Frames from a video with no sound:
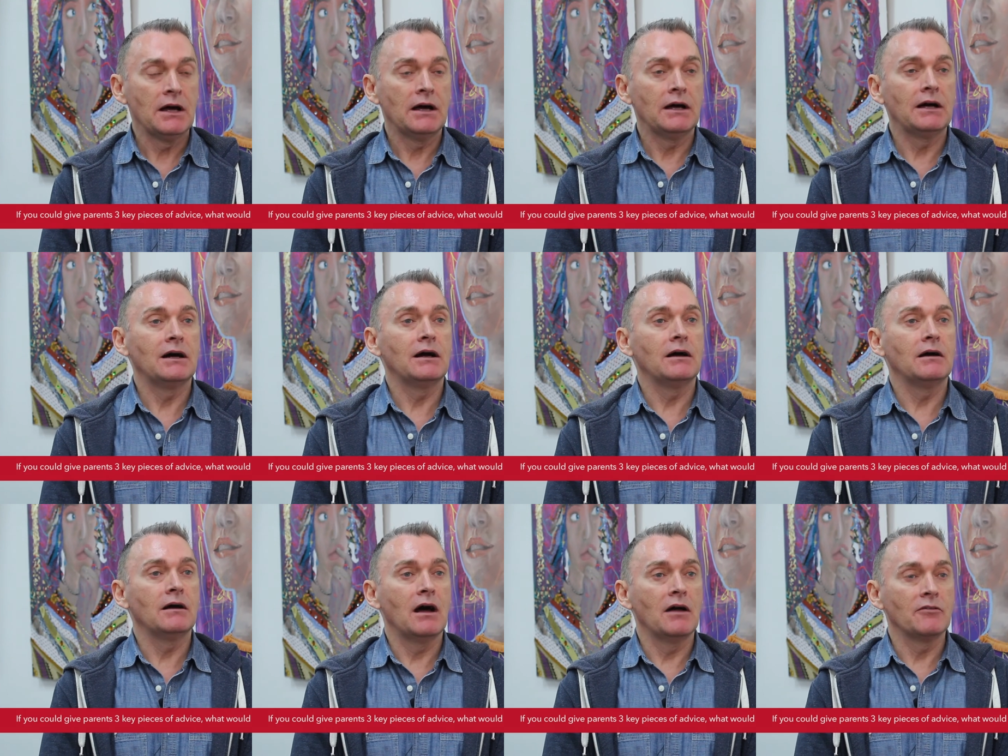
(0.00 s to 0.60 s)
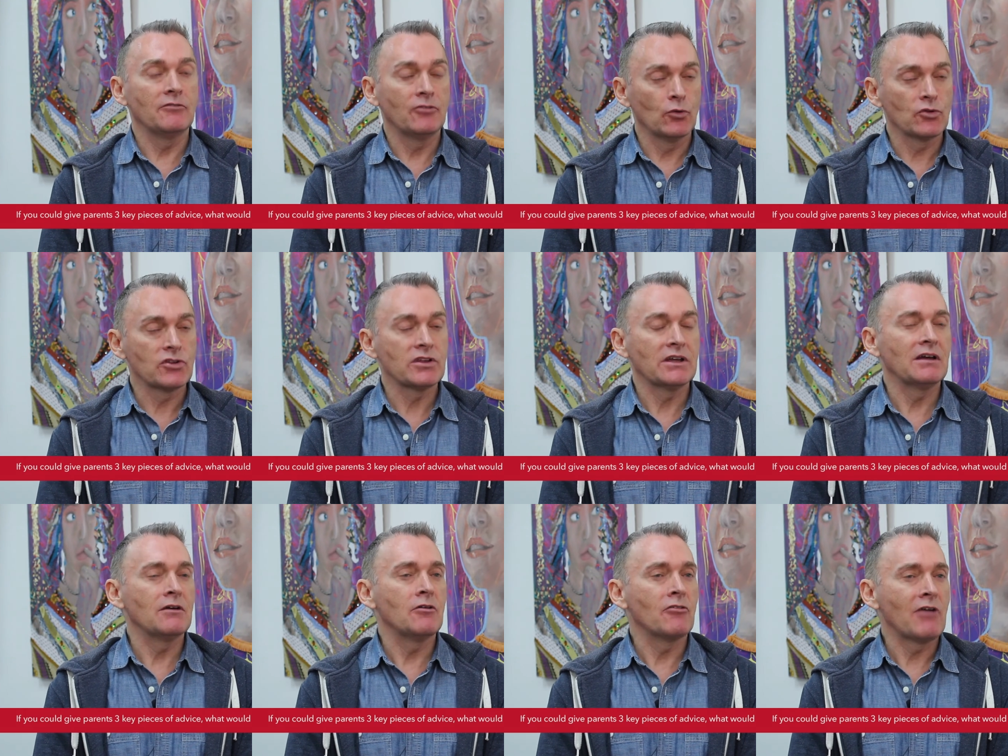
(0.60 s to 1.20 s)

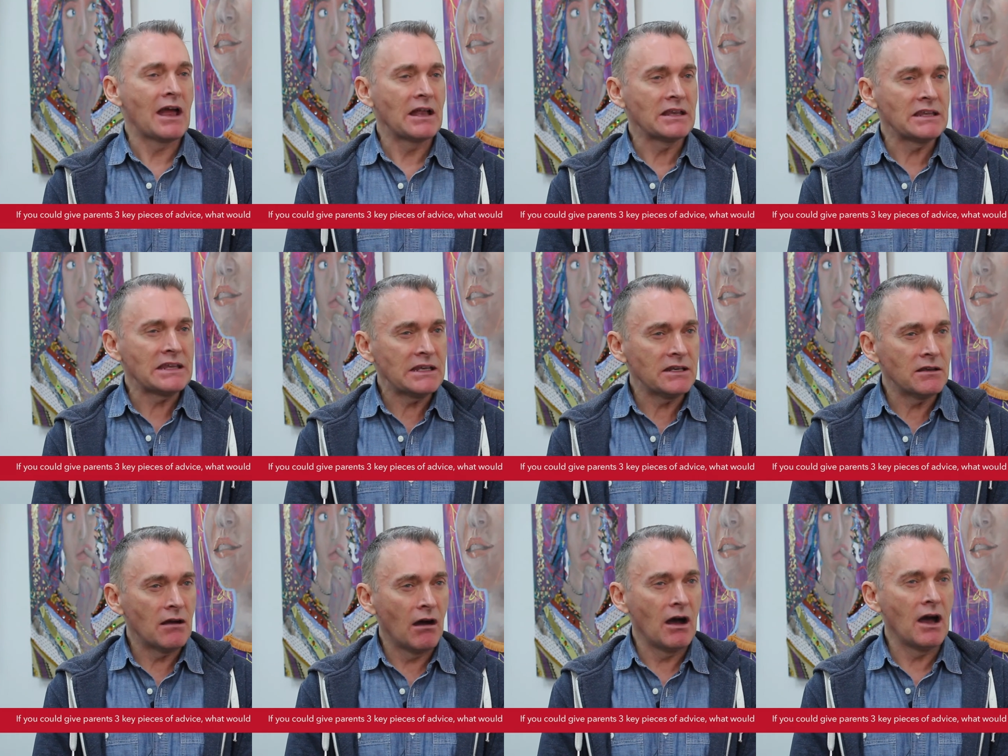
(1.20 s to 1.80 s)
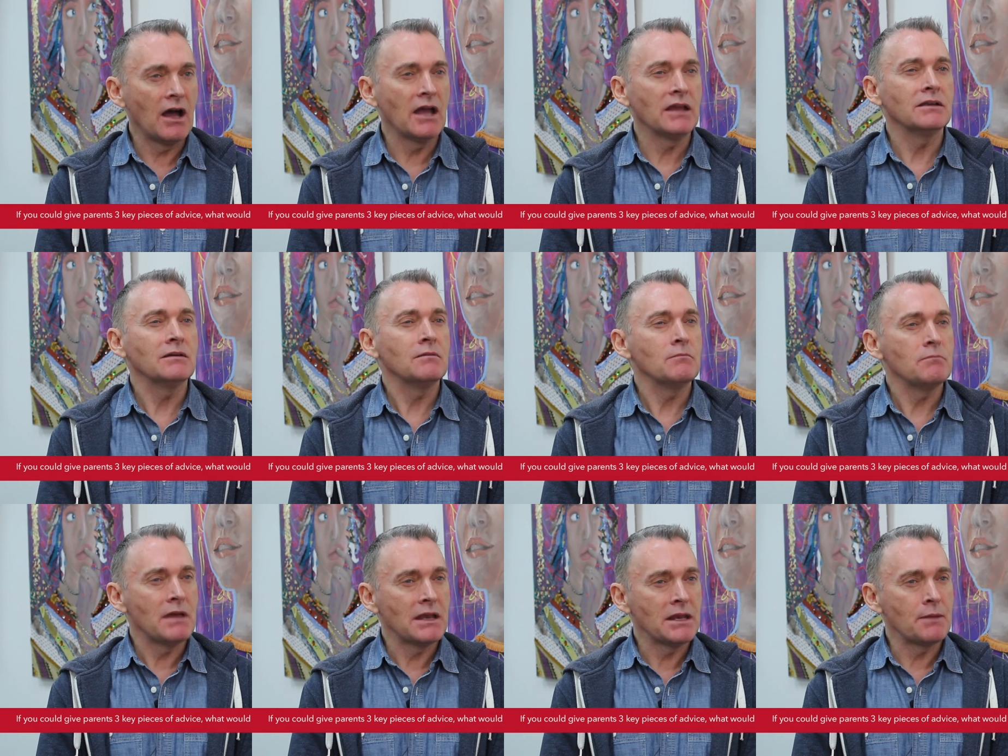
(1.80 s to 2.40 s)
Unfortunately, around year
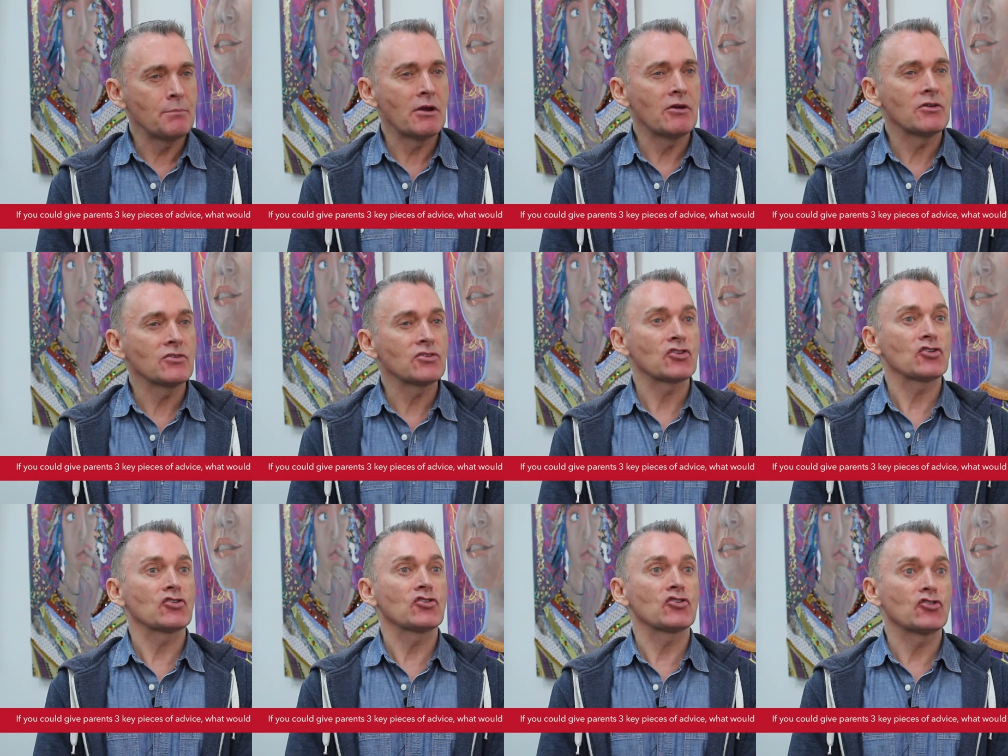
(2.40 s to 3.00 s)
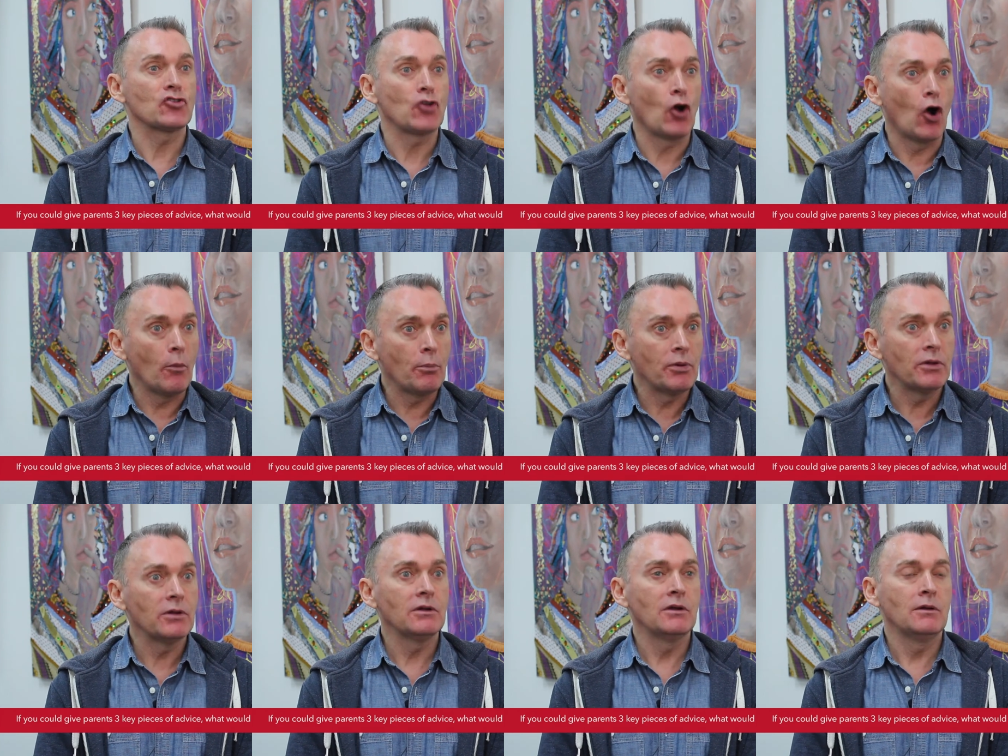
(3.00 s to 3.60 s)
9, many parents
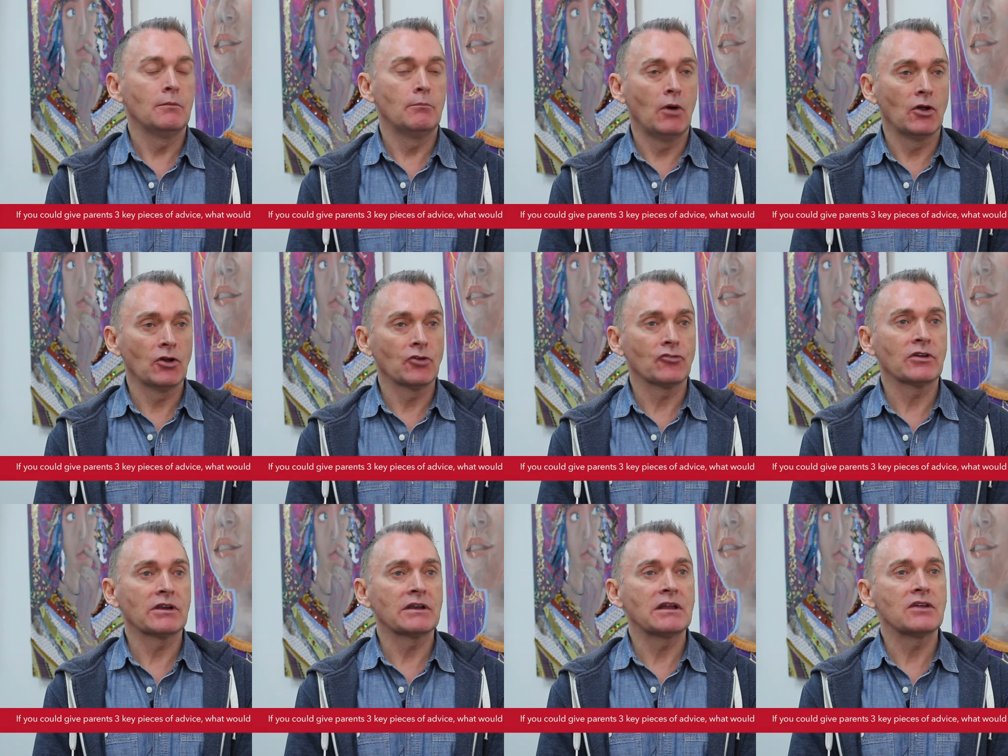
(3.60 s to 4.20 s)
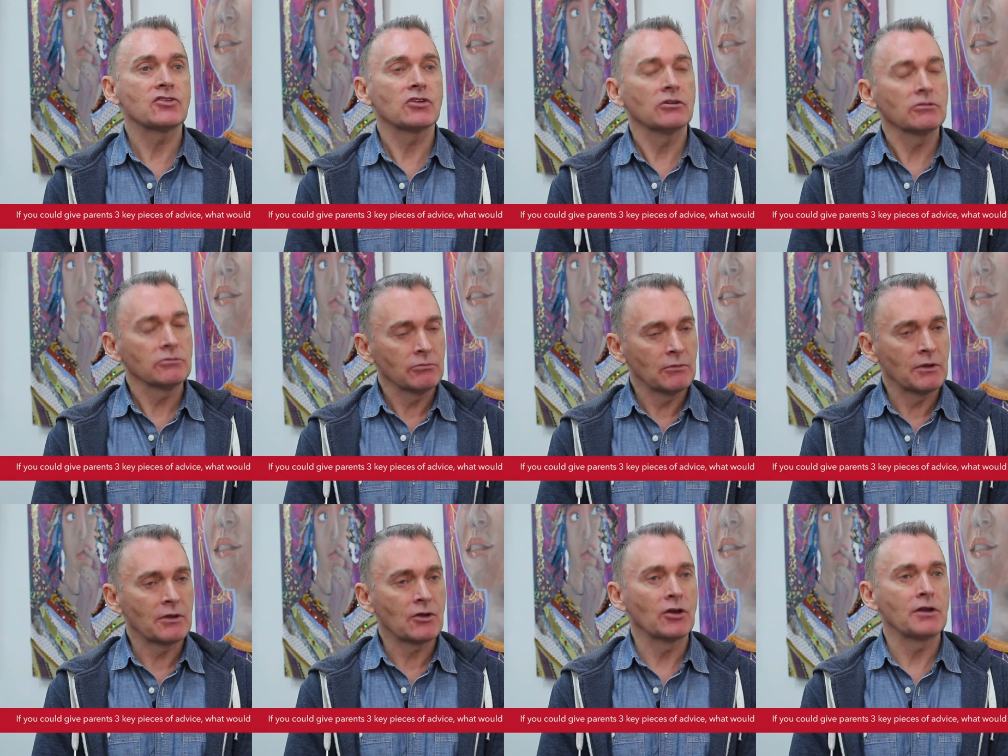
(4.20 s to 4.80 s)
stop monitoring their children.
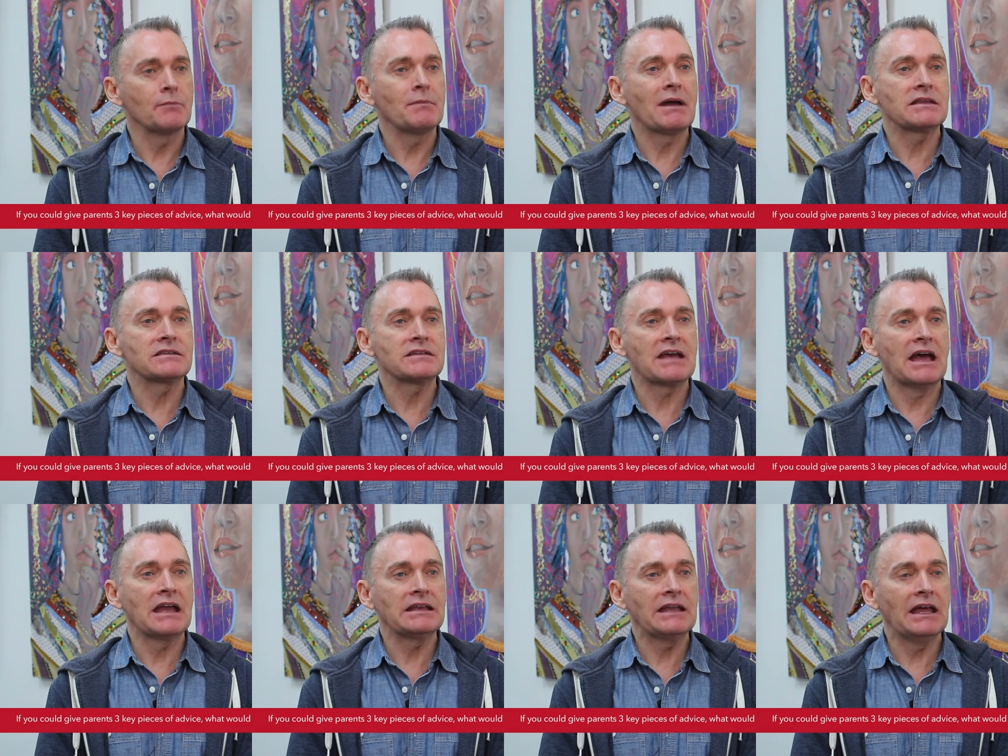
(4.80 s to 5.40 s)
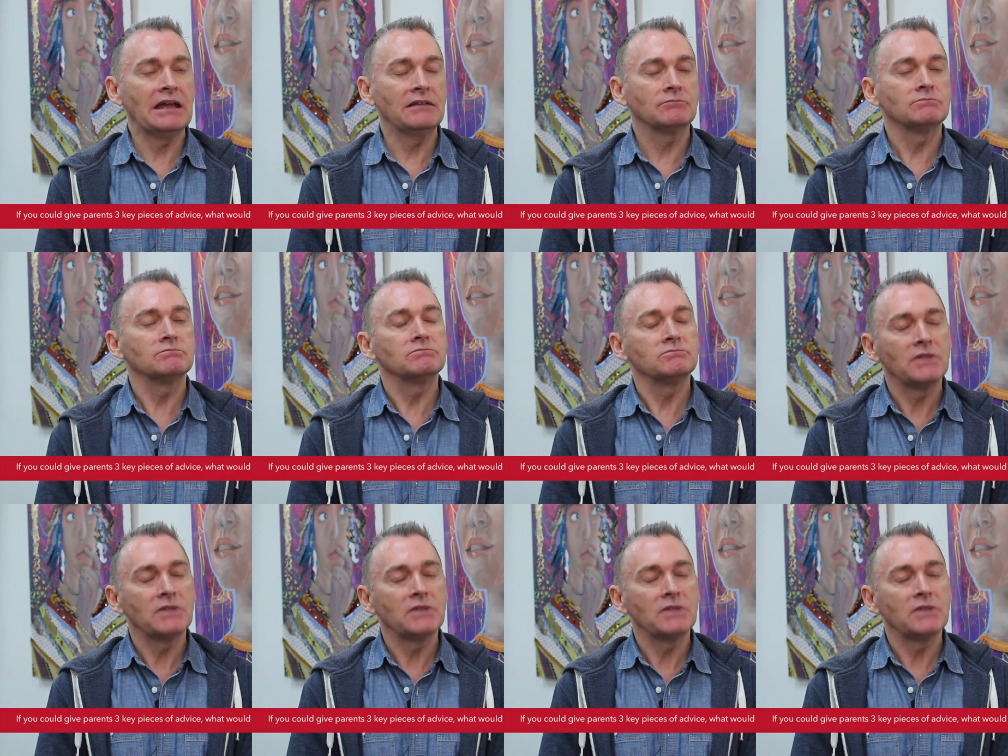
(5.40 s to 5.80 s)
We've got to maintain that.